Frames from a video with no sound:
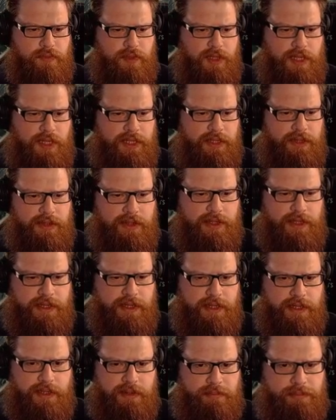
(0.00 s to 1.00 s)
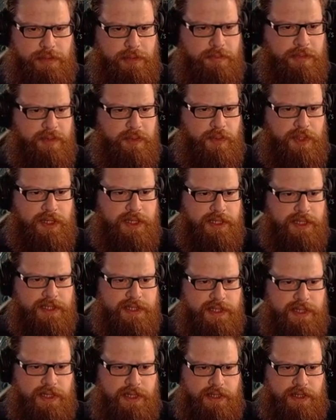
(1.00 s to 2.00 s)
And then plumbing
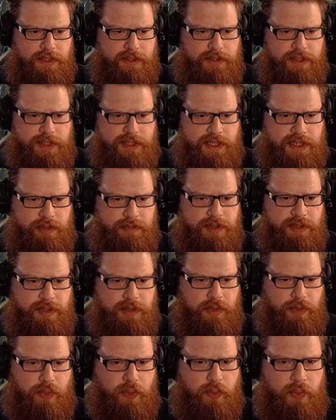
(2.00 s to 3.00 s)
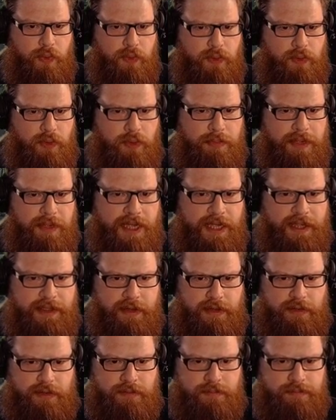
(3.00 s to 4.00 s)
wise, this is going to be warm ethanol.